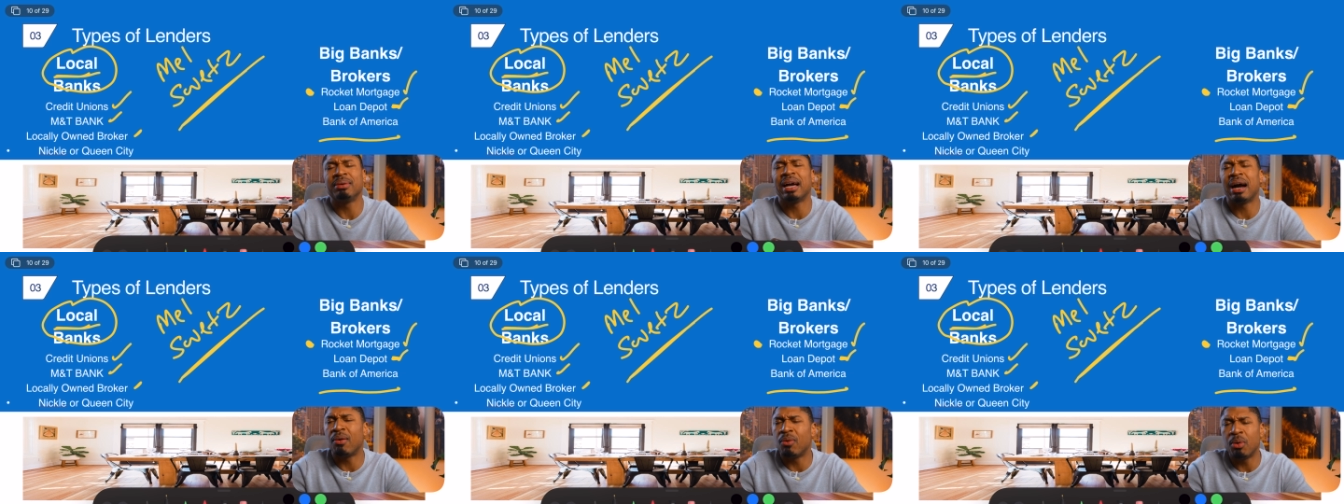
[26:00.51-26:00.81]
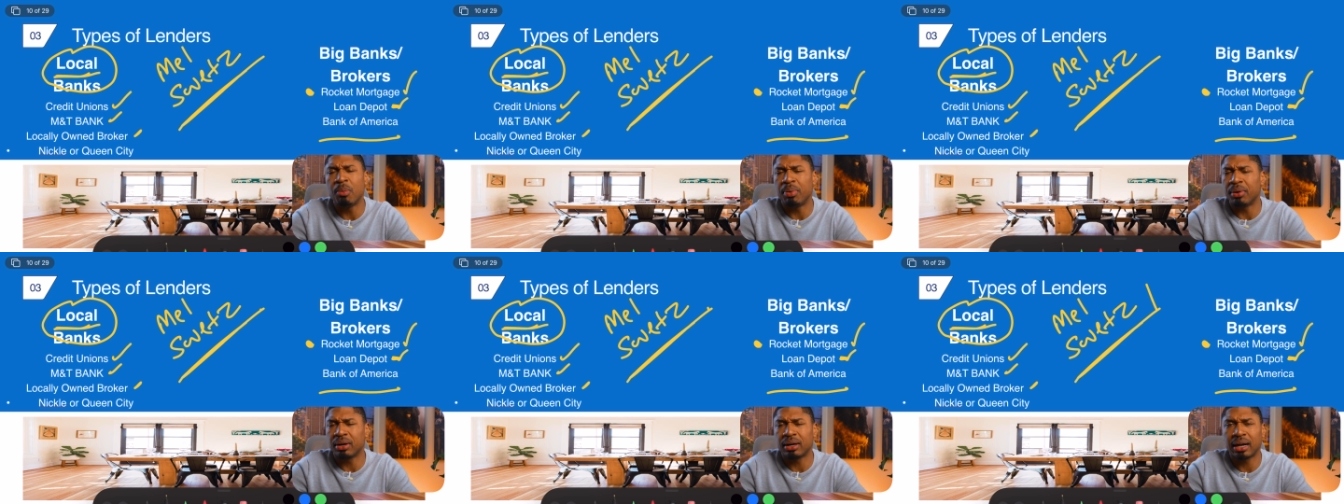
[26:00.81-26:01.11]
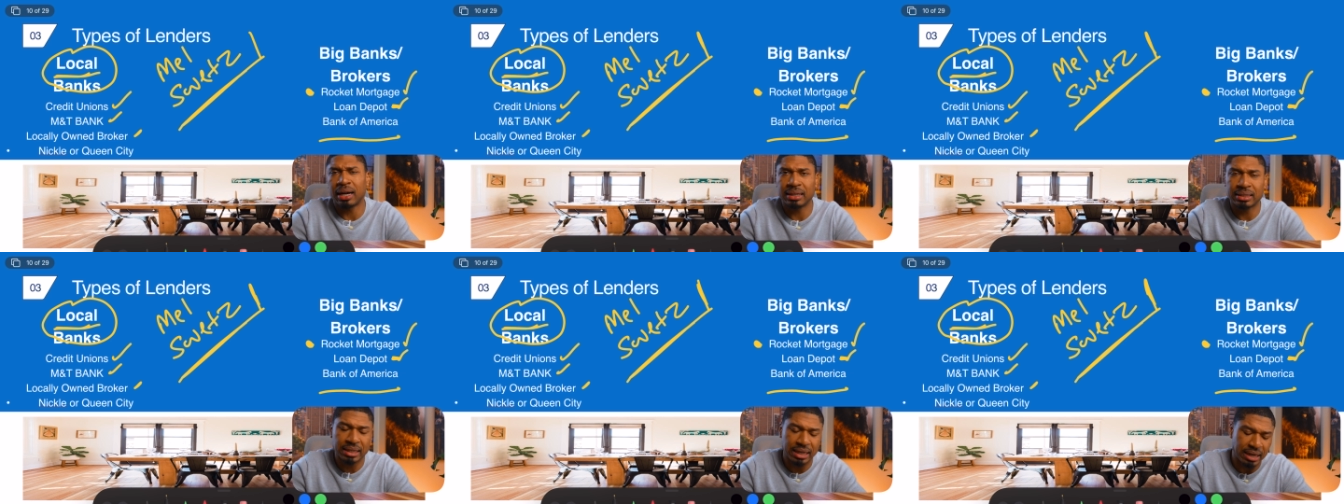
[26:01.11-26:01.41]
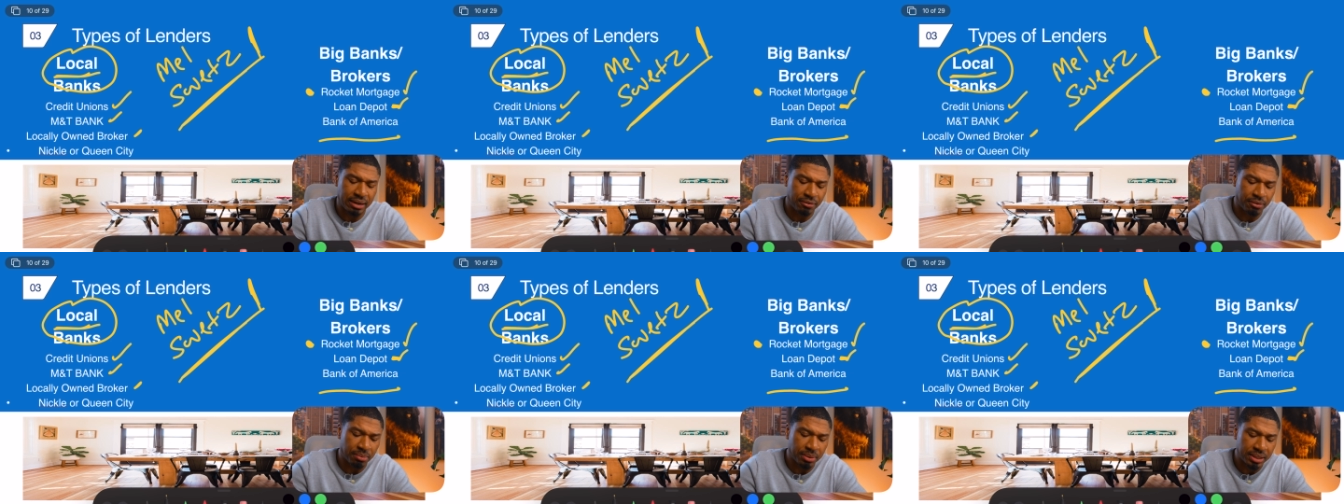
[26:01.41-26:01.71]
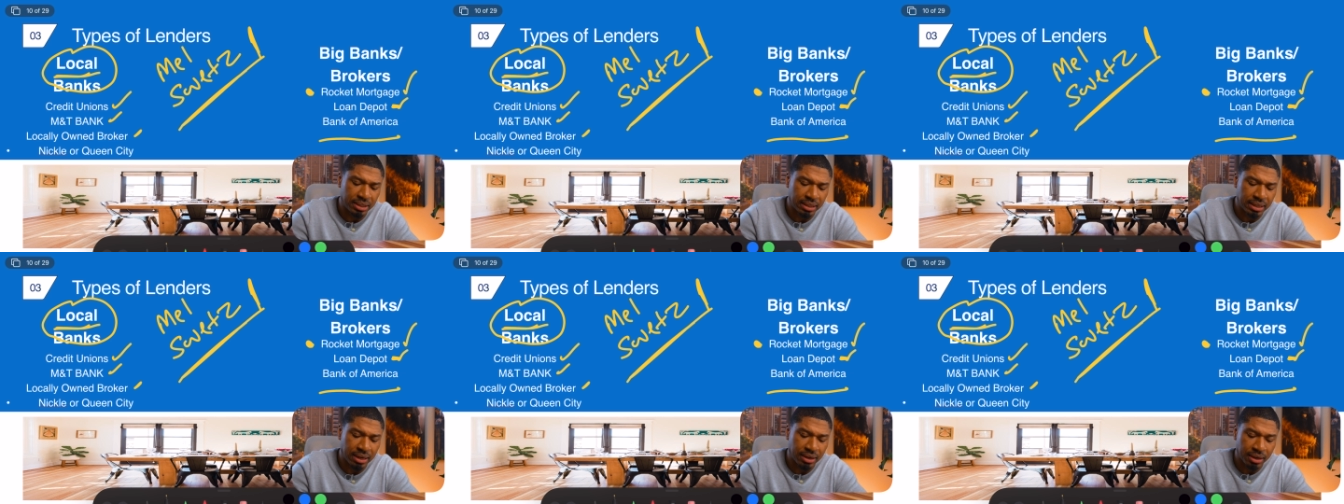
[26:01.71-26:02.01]
I won't put her contact
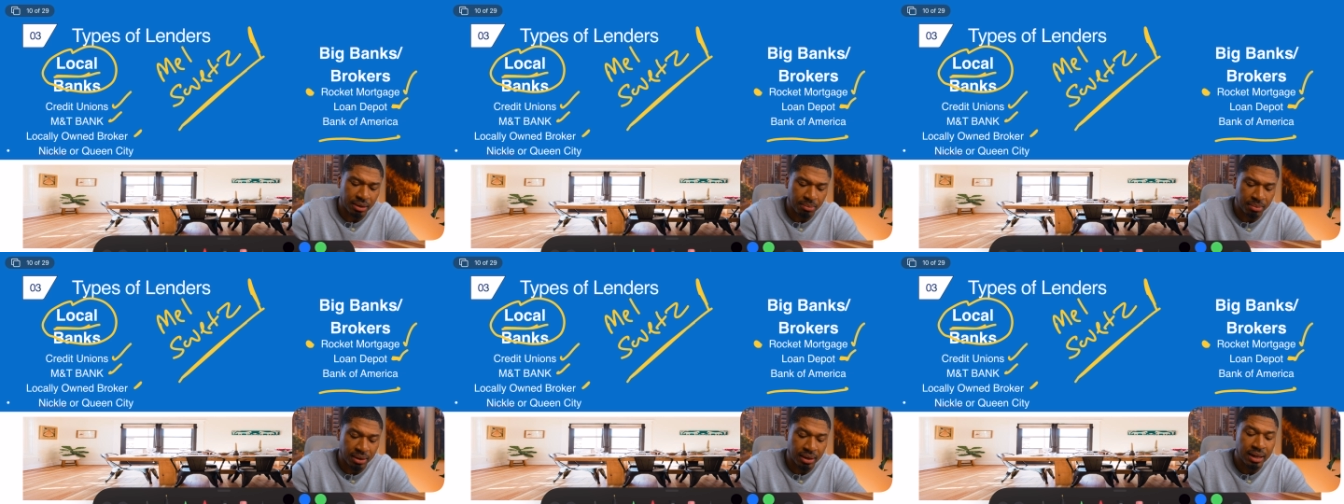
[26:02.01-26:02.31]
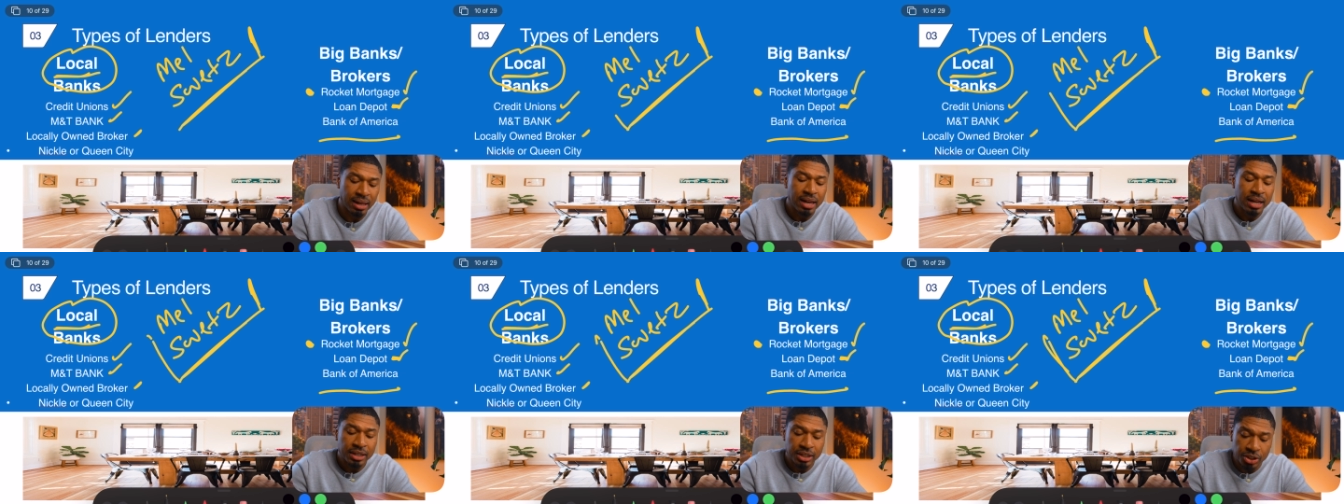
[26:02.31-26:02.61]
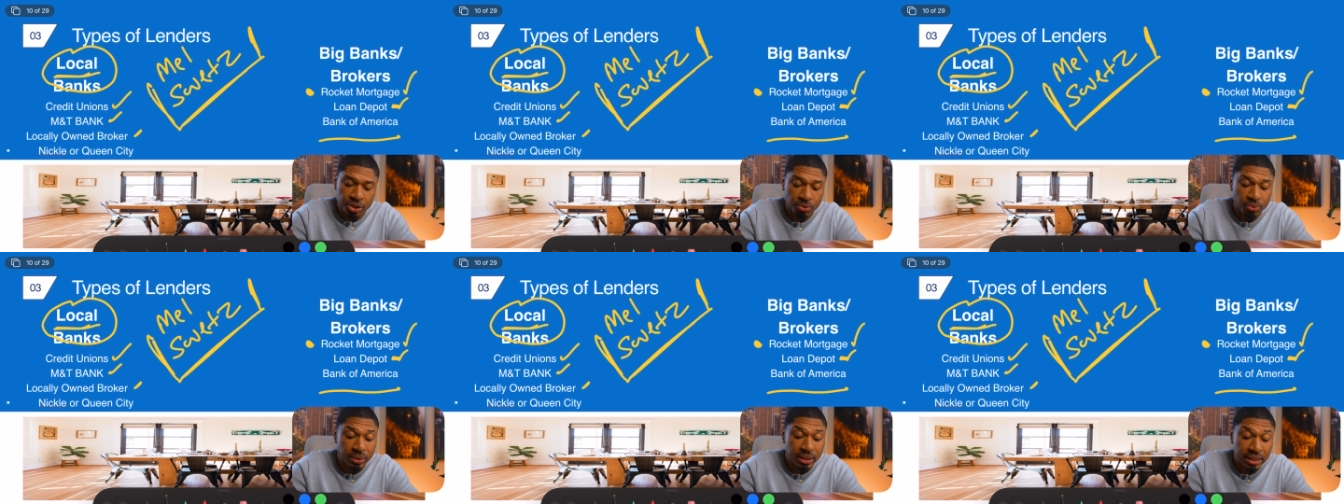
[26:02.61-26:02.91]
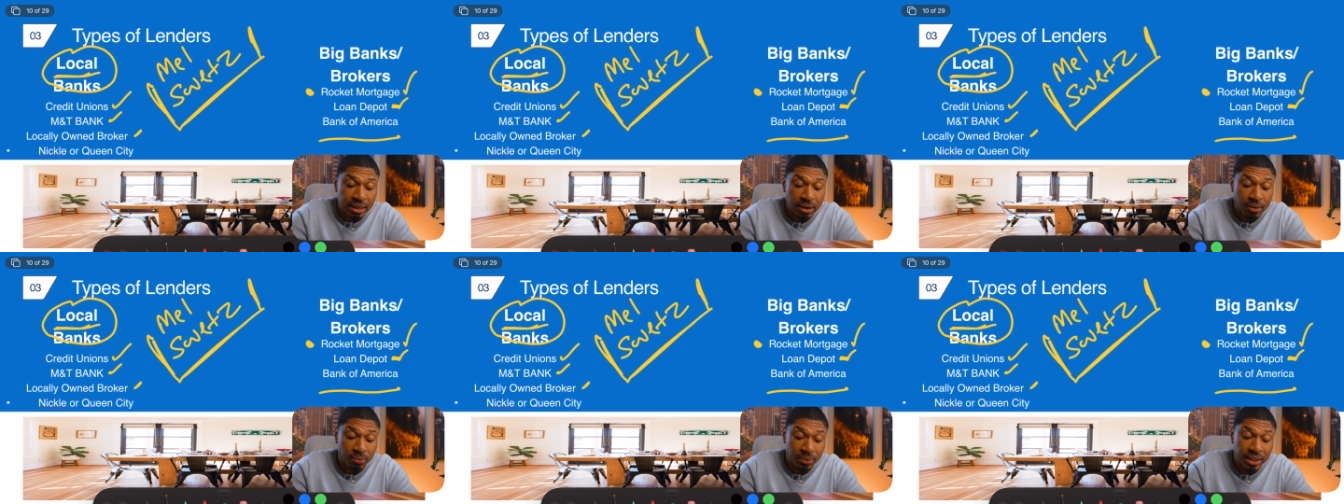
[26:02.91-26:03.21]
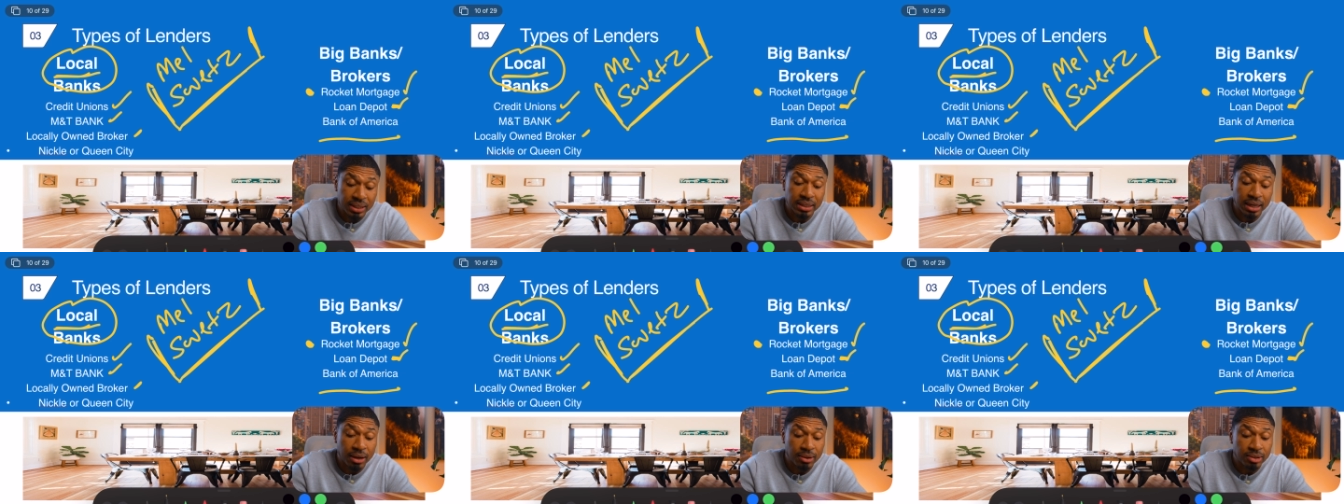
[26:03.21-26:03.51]
information down there, but just
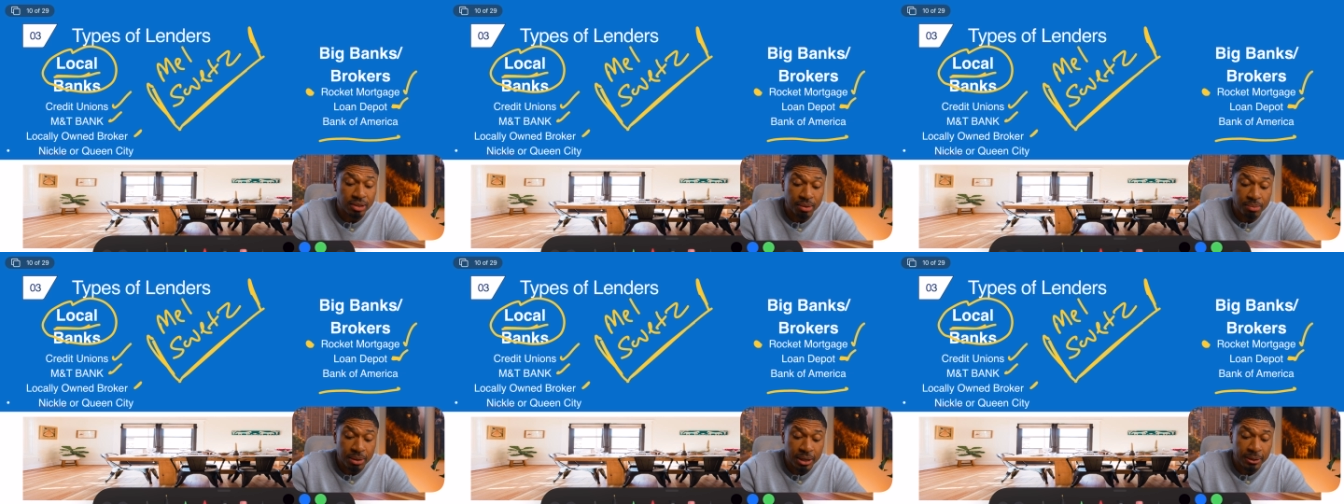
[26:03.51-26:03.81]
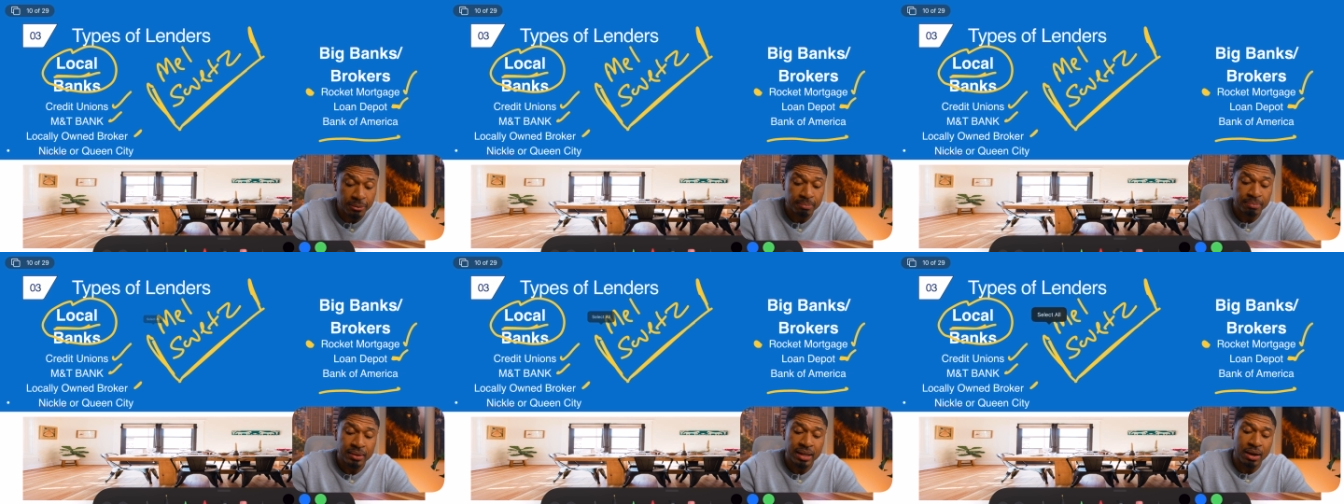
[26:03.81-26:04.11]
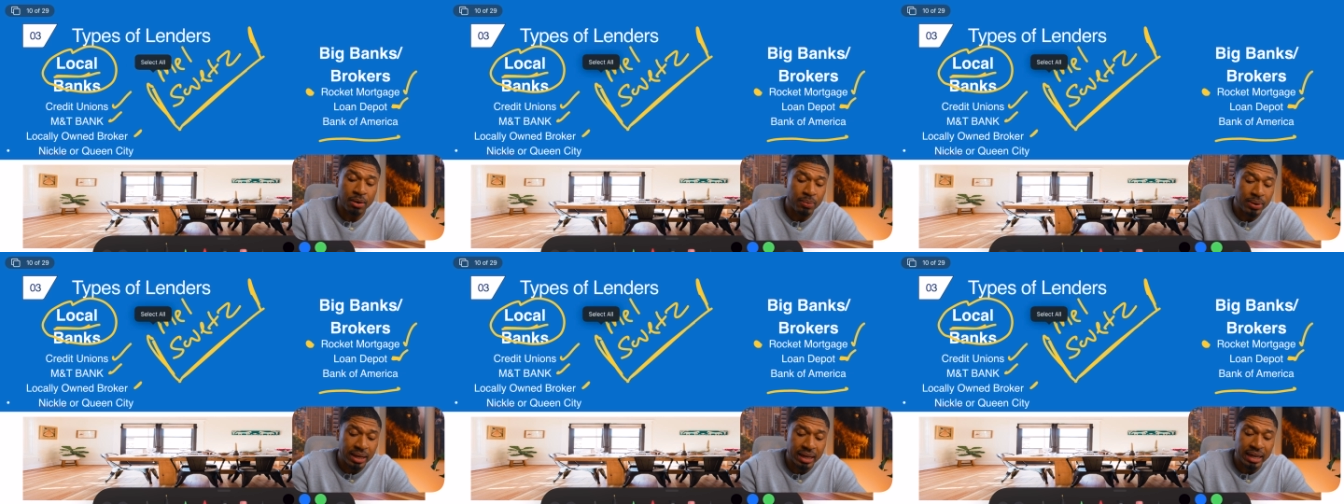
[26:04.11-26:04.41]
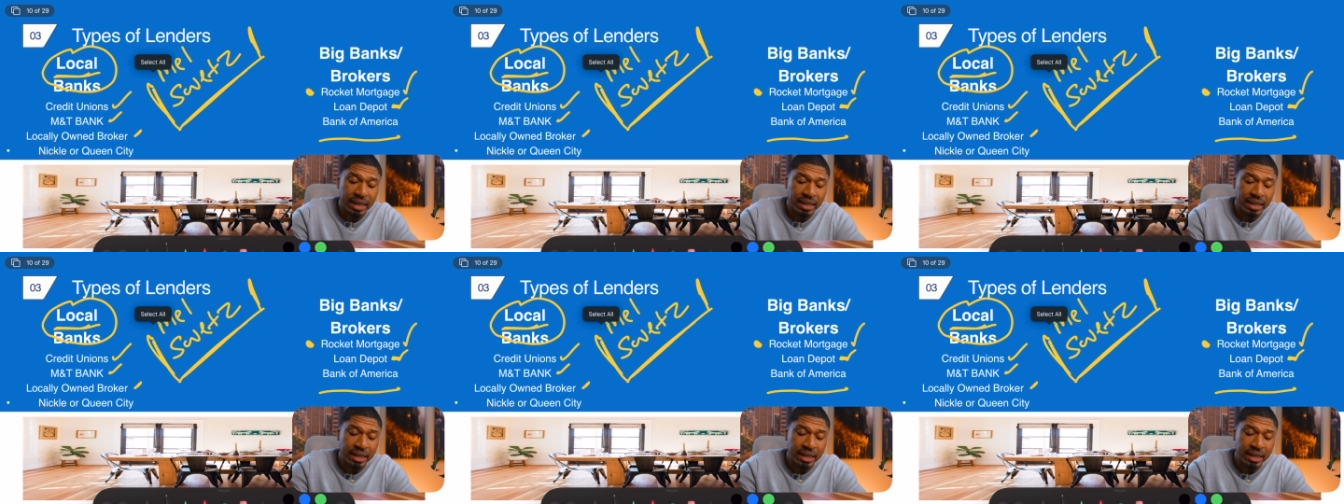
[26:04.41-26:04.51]
reach out to me and we can